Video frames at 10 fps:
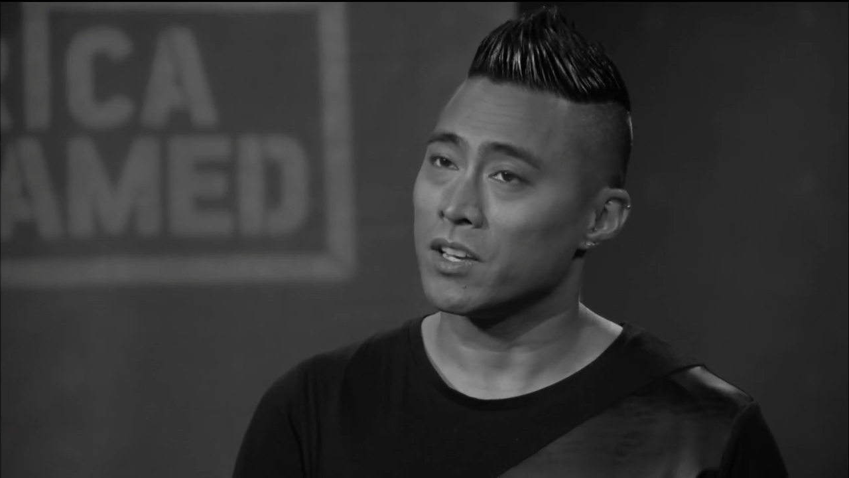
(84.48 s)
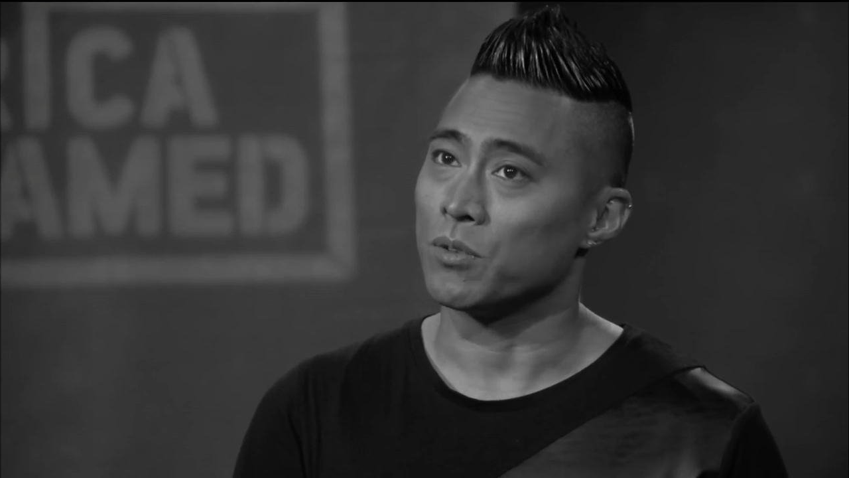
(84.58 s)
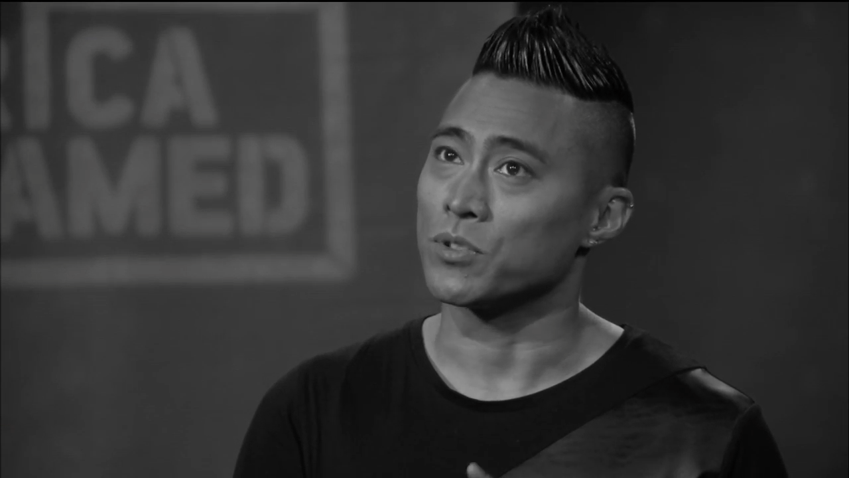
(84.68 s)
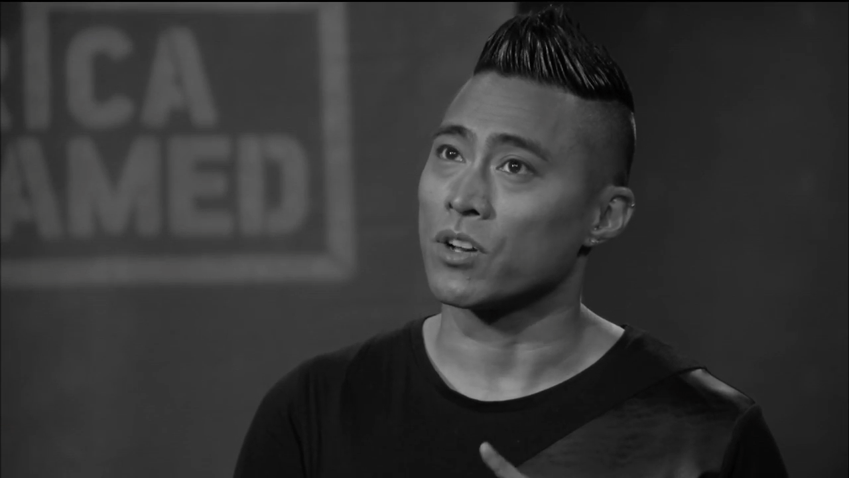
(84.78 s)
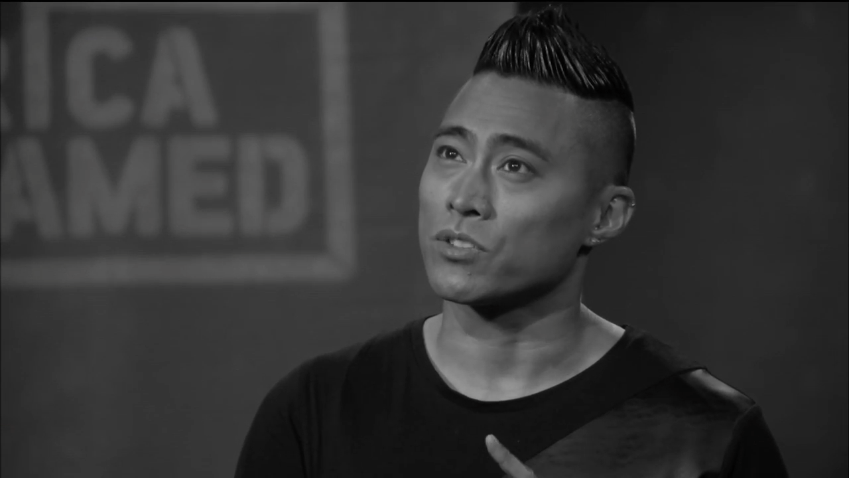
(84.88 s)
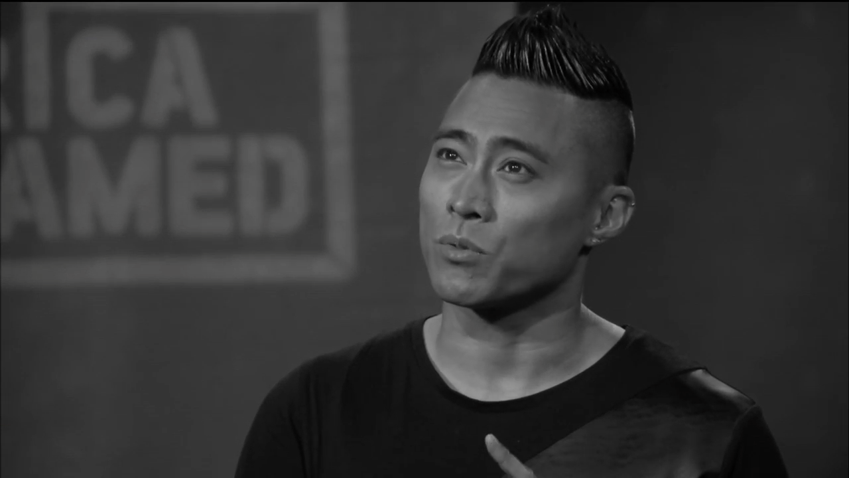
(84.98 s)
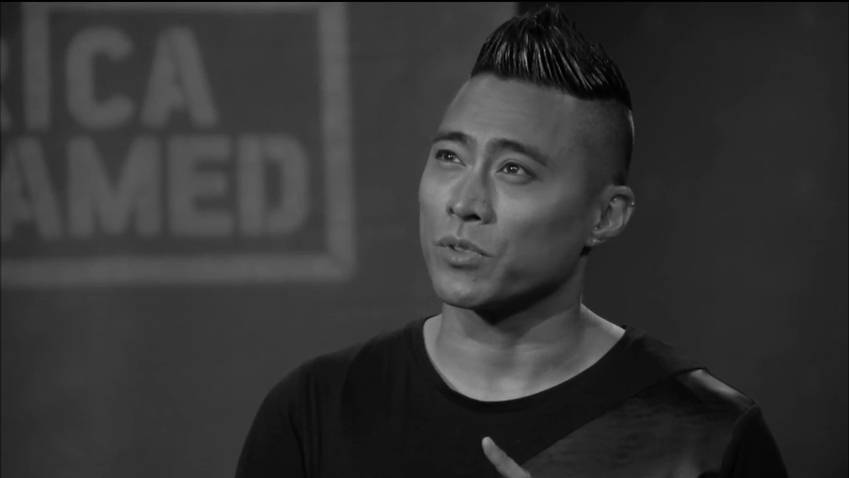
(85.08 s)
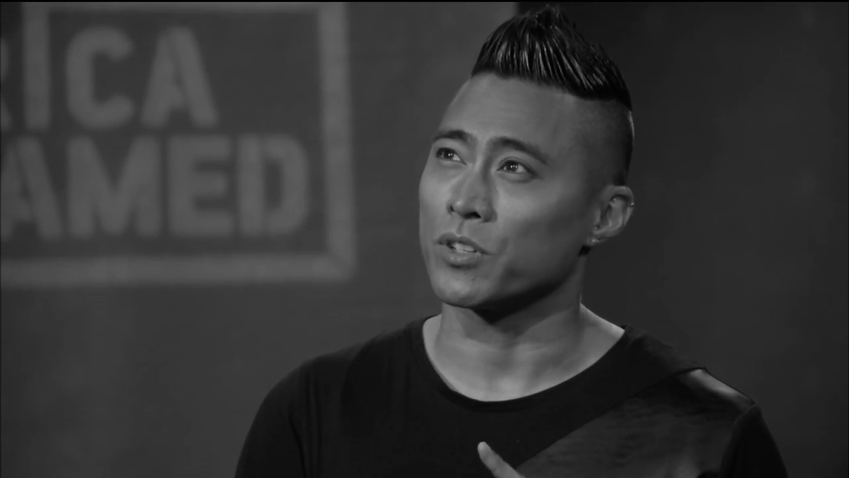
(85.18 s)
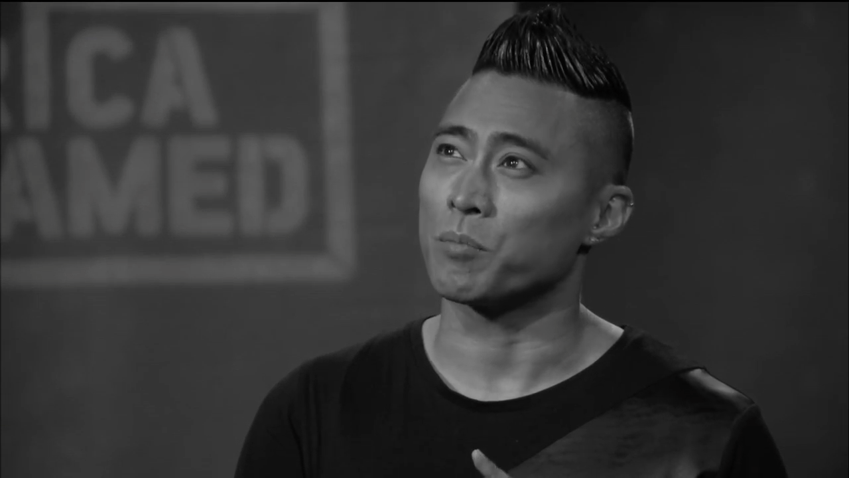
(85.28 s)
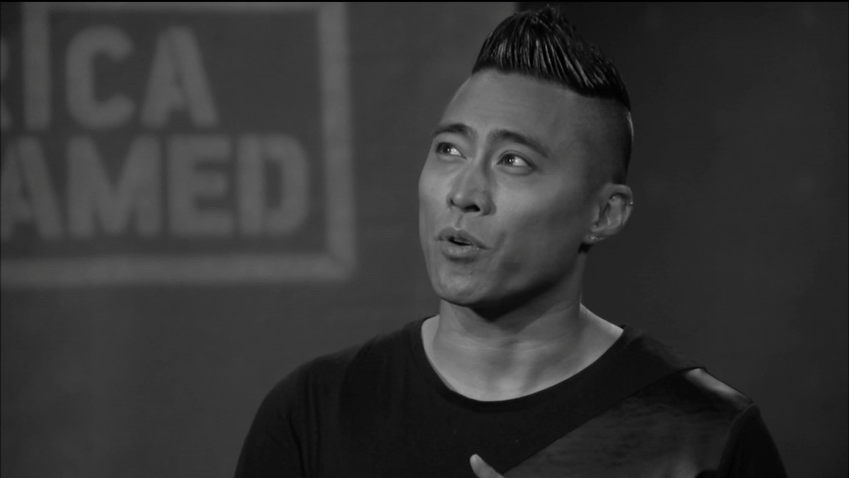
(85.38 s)
it was also
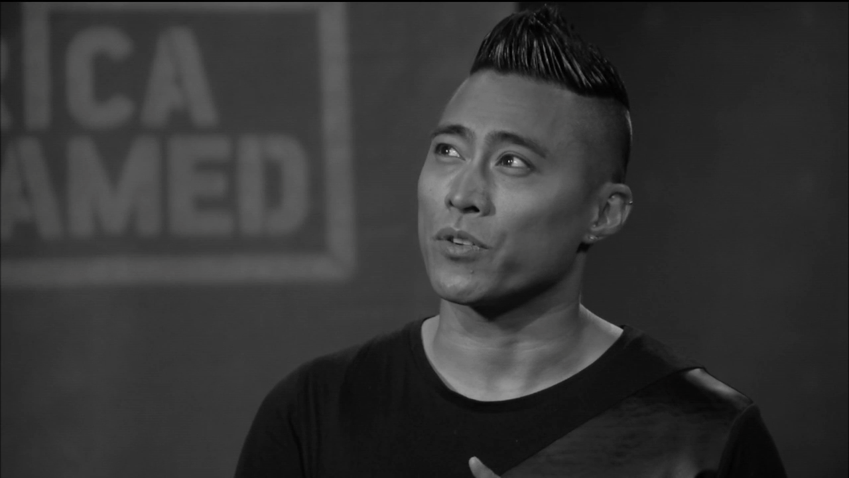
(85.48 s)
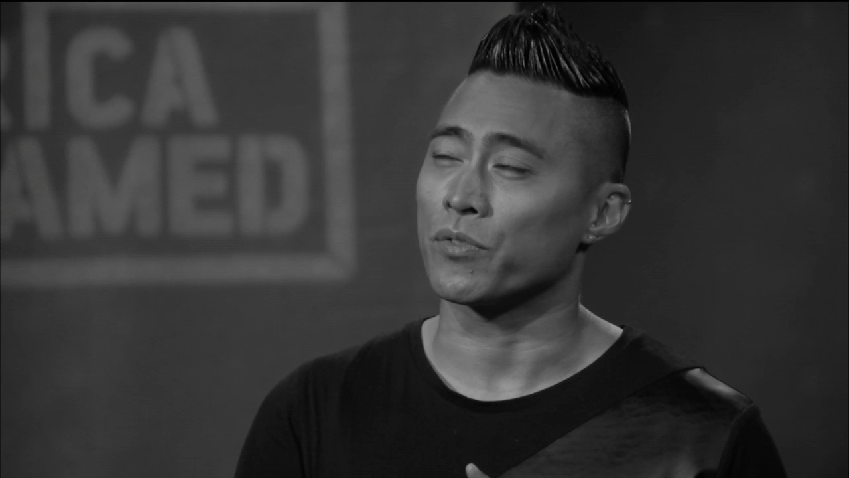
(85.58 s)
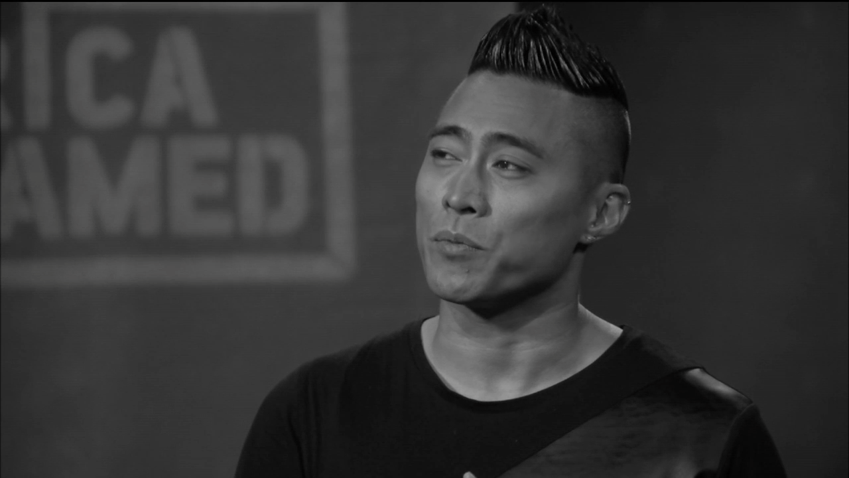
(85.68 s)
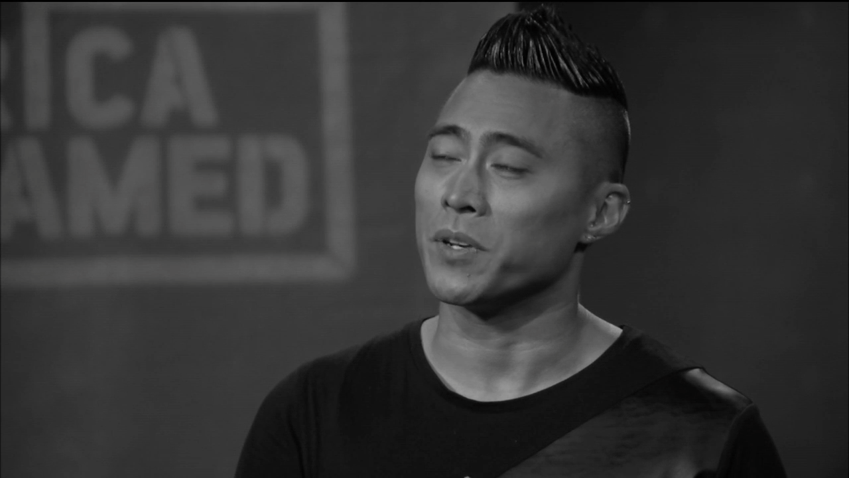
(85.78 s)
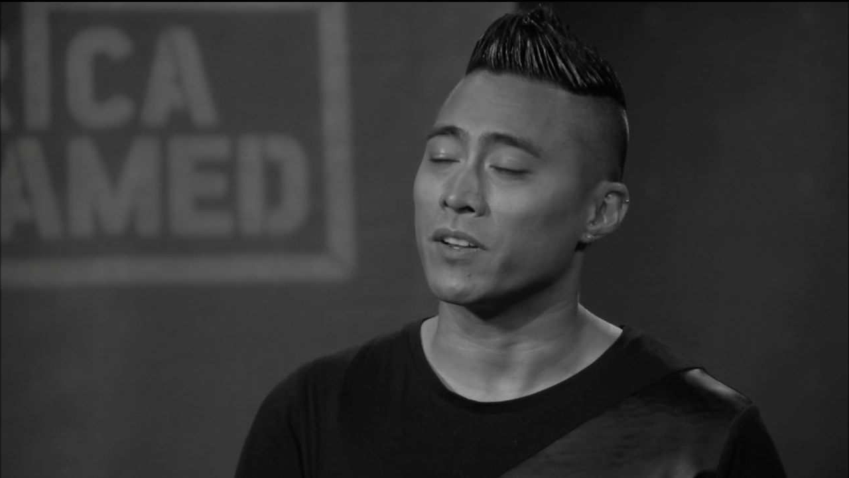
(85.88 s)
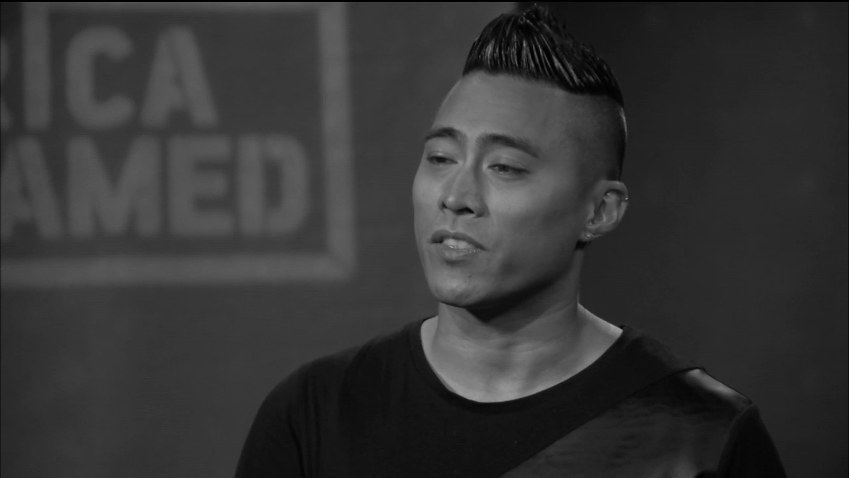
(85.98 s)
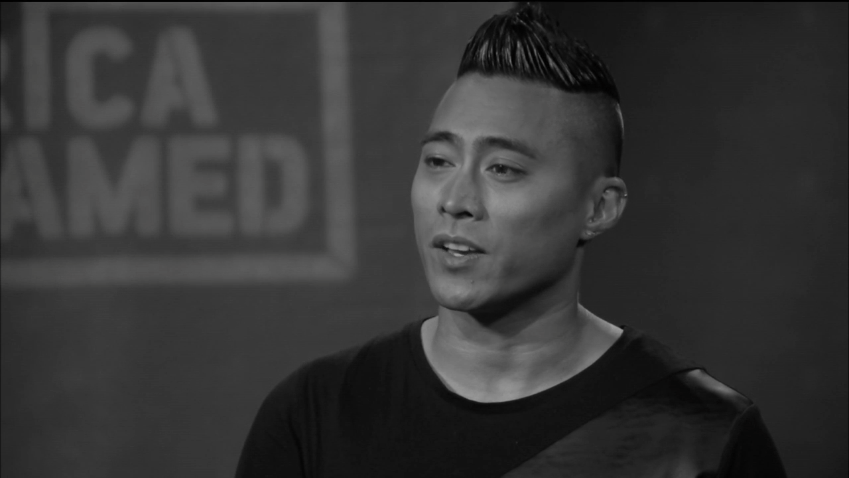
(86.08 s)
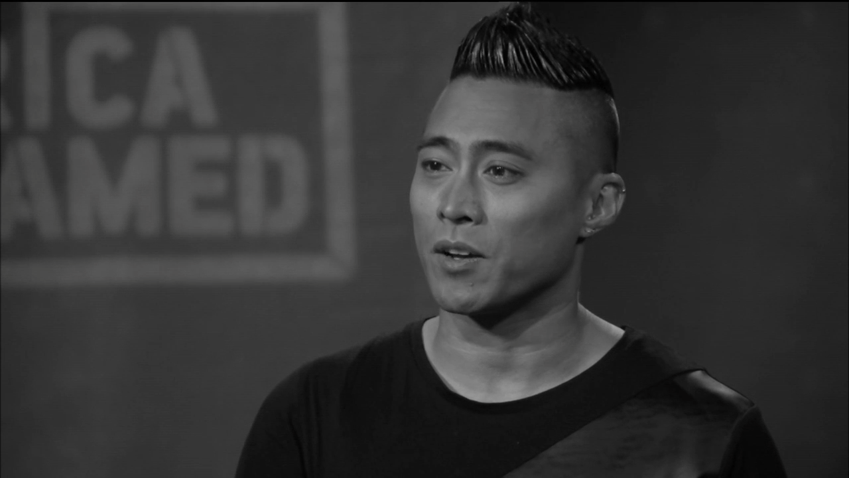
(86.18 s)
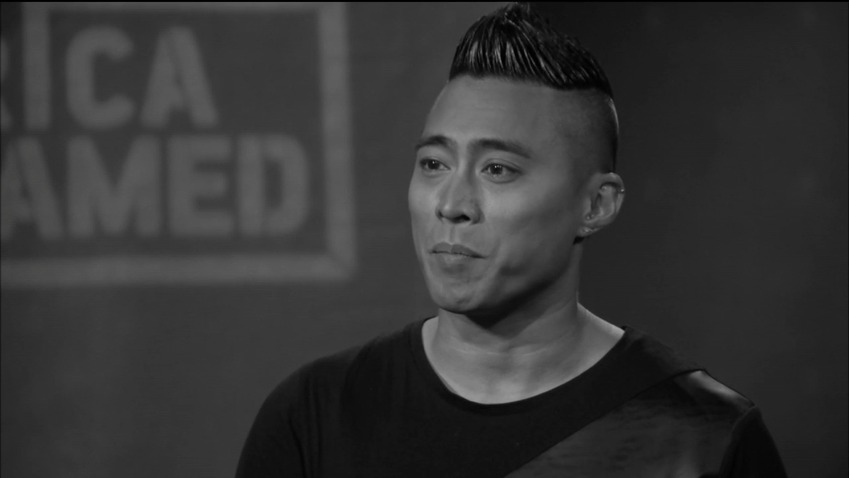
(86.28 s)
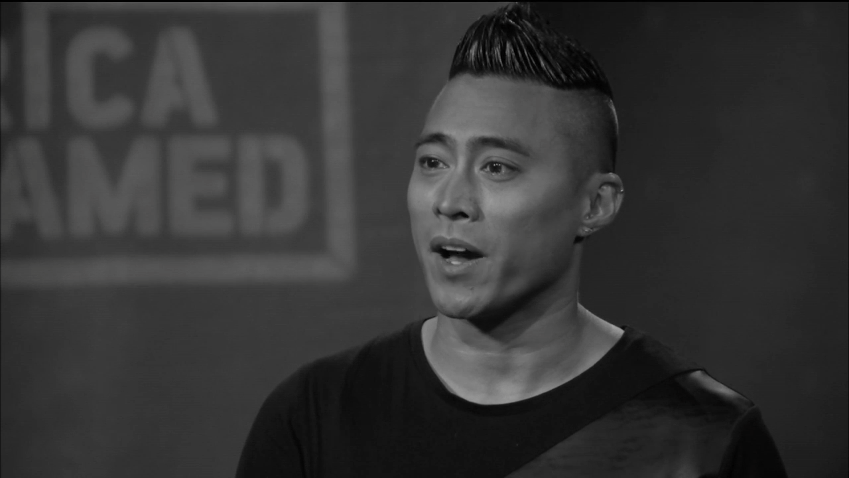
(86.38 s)
really important for me to
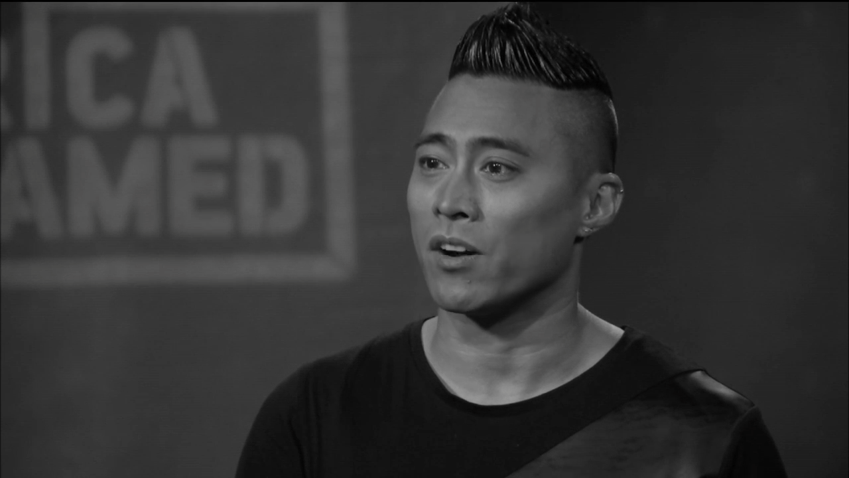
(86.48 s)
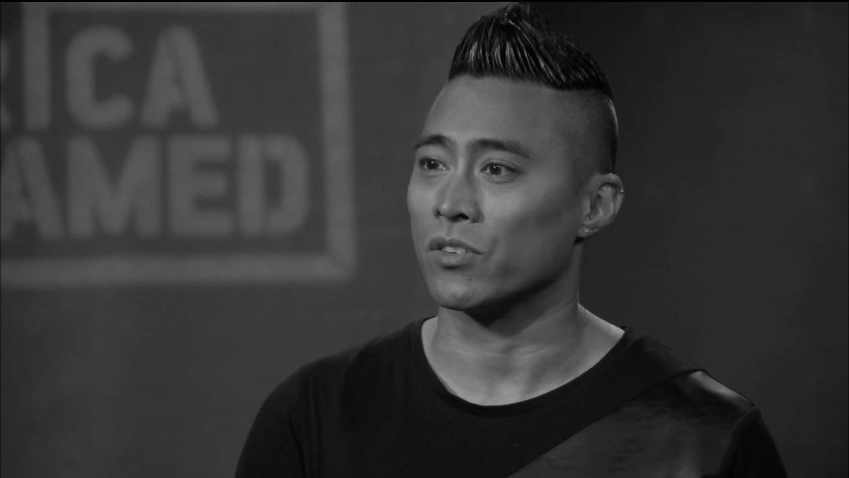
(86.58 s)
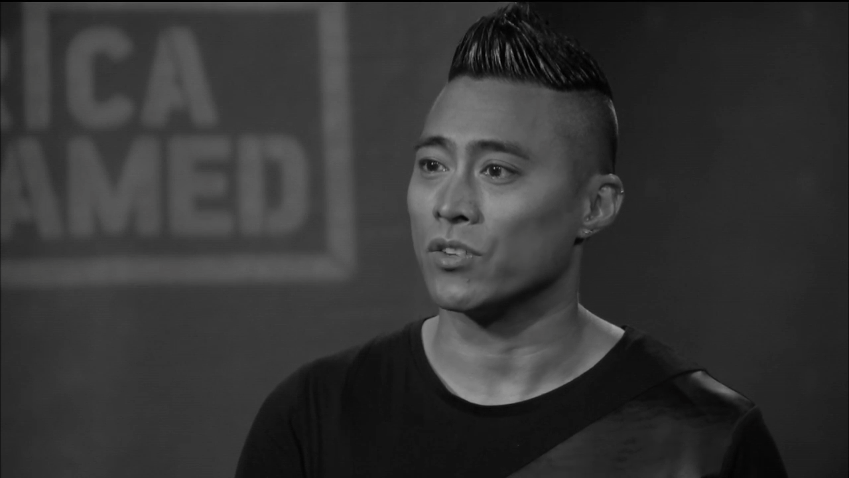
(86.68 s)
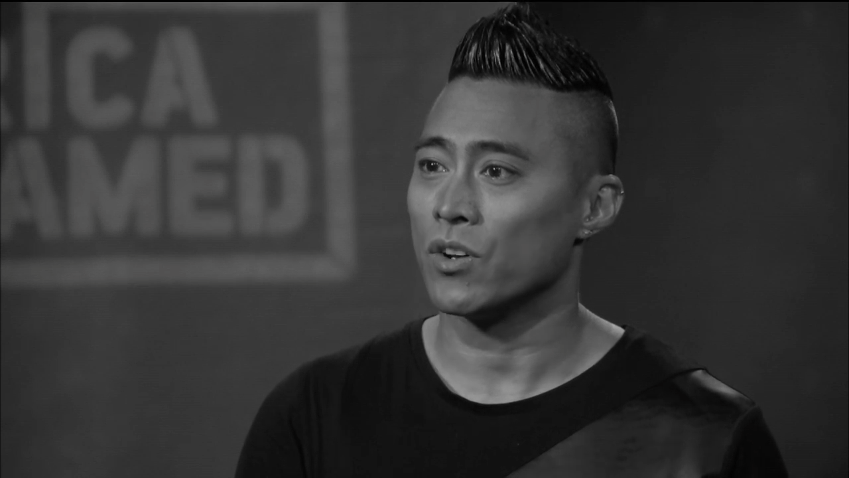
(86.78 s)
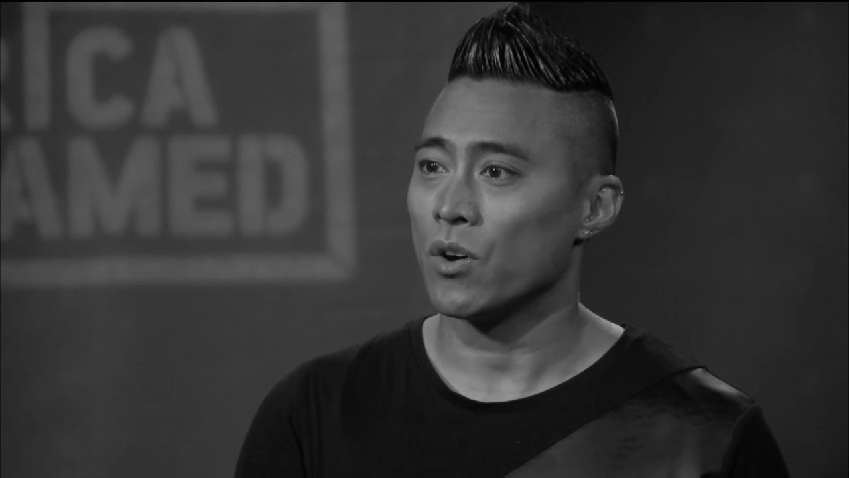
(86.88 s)
think about